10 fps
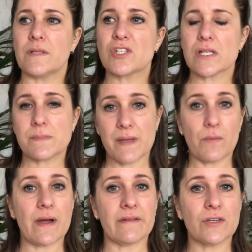Just be
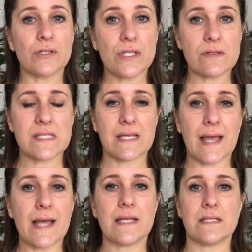aware if you're using
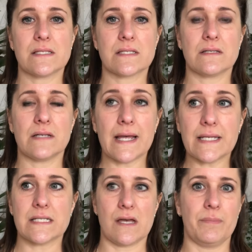
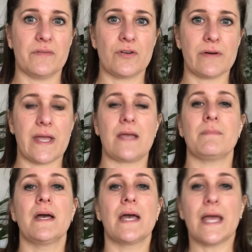any type of
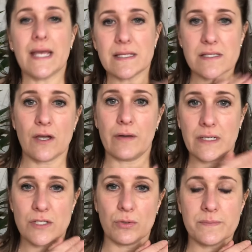cream, it's
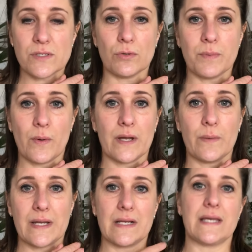going to absorb quite
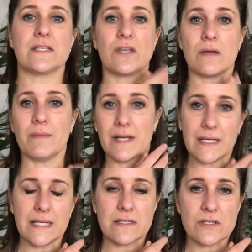quickly, so you might
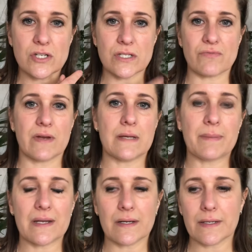need to just
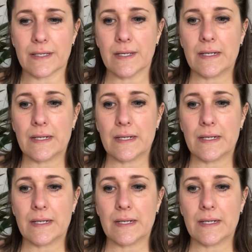reapply.